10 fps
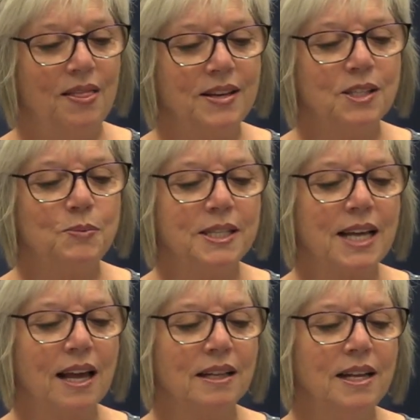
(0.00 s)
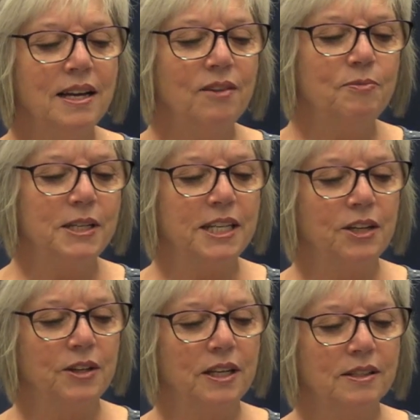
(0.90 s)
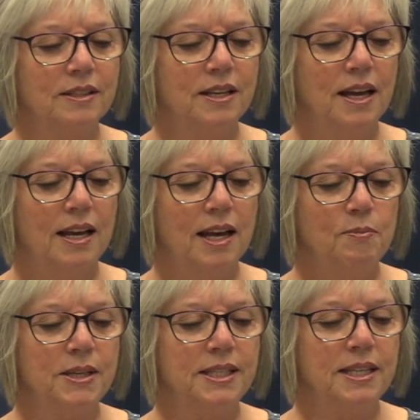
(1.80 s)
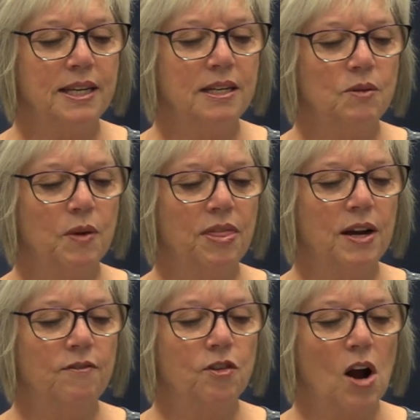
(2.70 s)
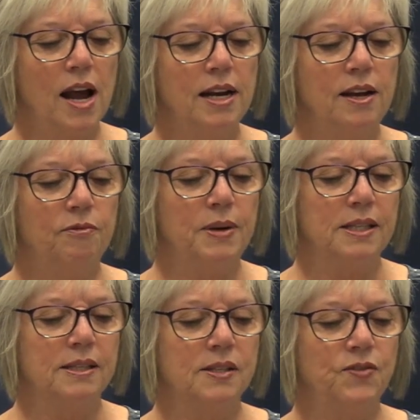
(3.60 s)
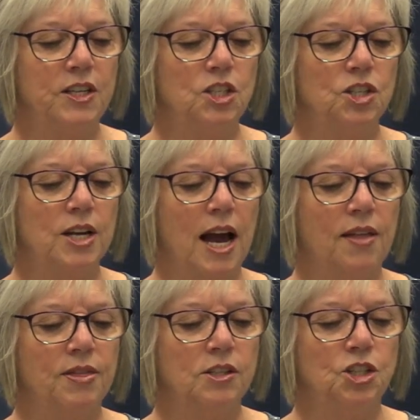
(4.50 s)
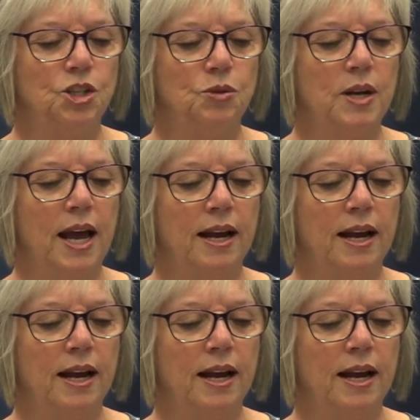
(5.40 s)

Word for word: This recycling of materials can be seen within a variety of pieces featured at the June